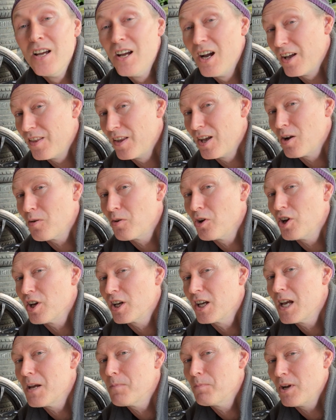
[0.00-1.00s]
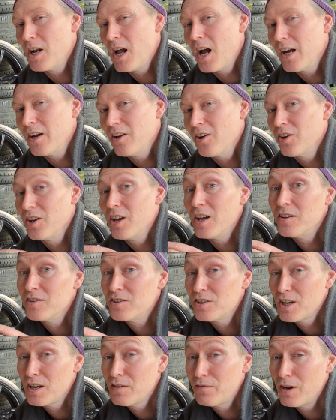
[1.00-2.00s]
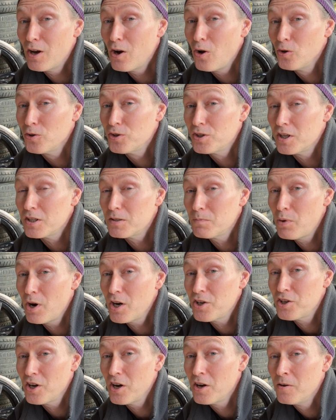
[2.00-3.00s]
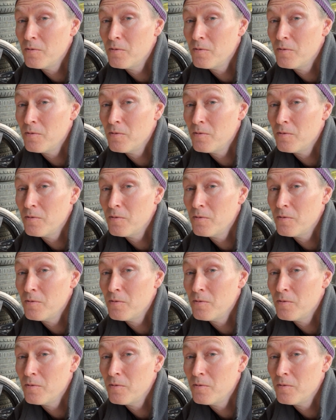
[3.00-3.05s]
and then I'm going to keep an eye on it and see if it holds its pressure.